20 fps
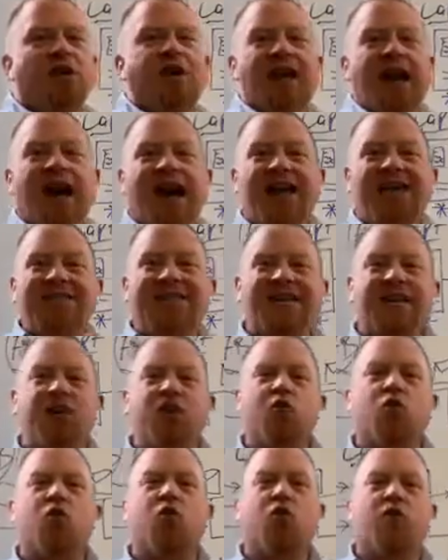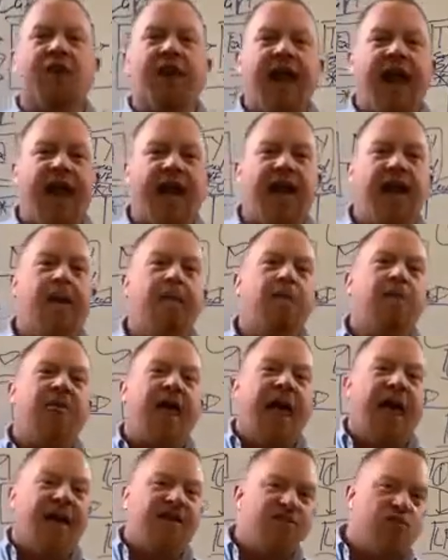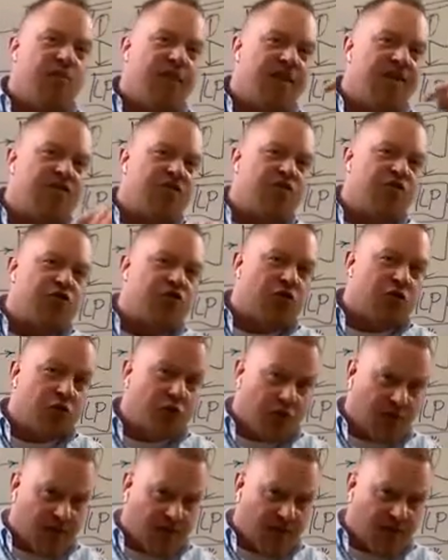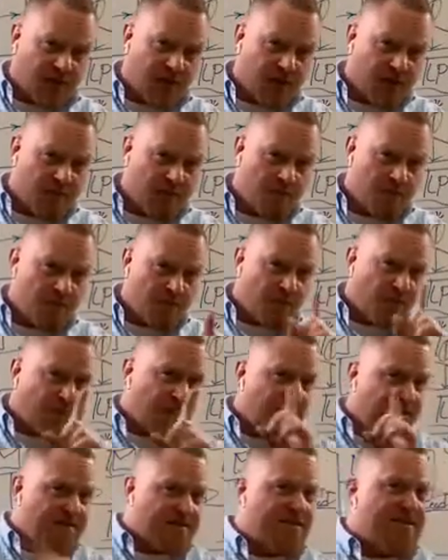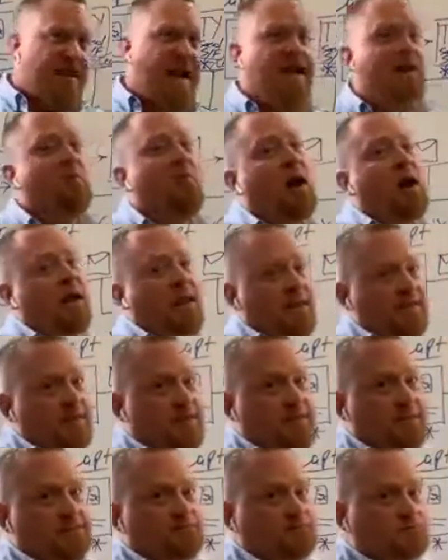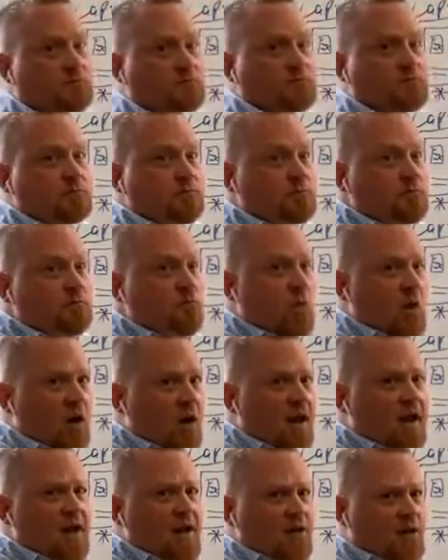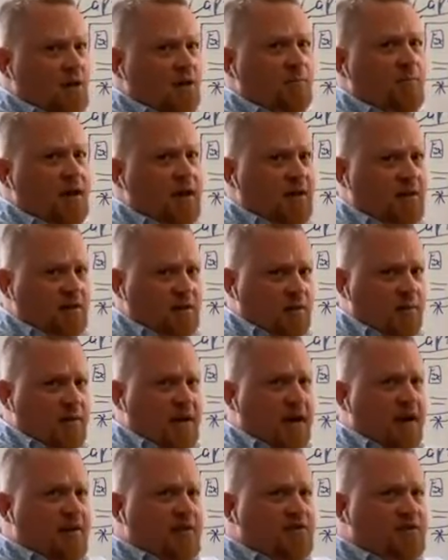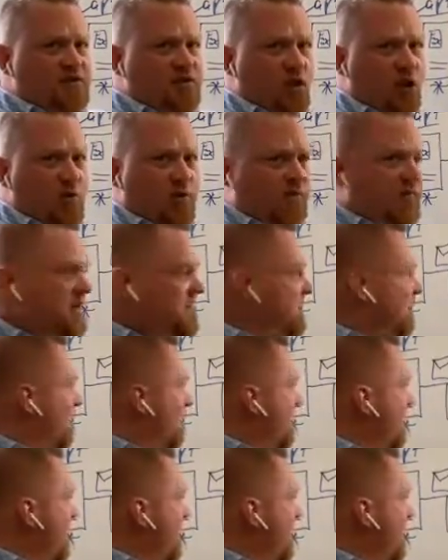content you create has to then serve said bucket. All right, I know I'm getting a little bit out of the scope of this whole